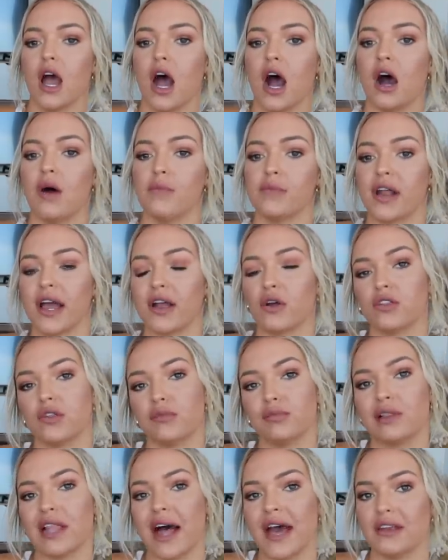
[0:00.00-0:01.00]
But I got
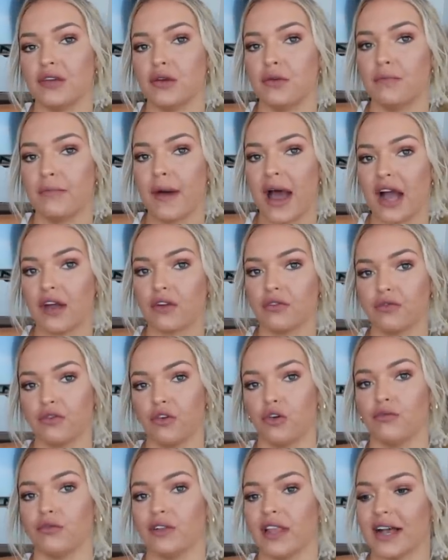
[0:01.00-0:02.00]
the Platinum Pack
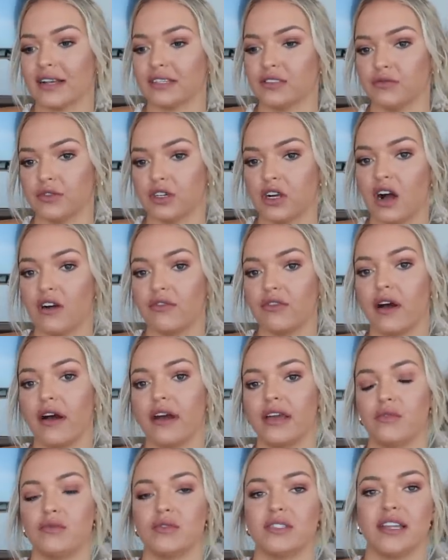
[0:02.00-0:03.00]
from Relax and
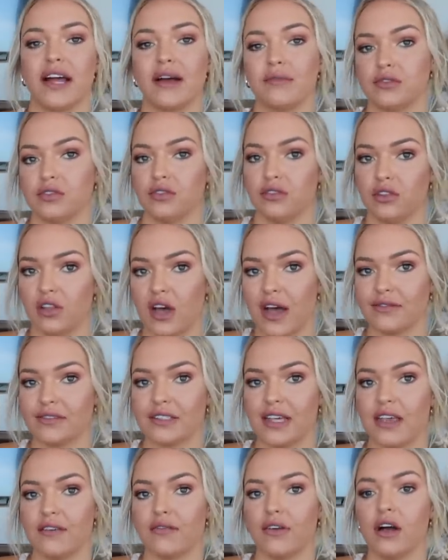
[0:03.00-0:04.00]
Recover. It was an absolute
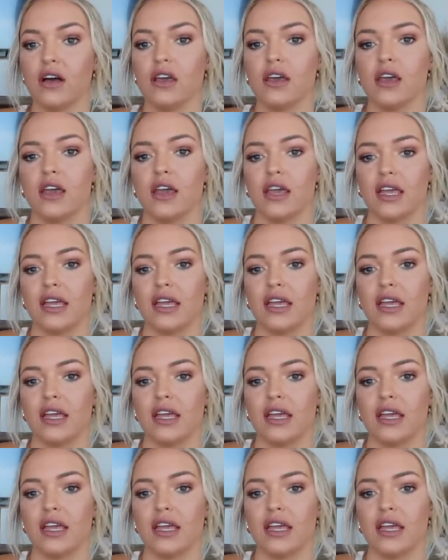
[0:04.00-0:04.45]
lifesaver.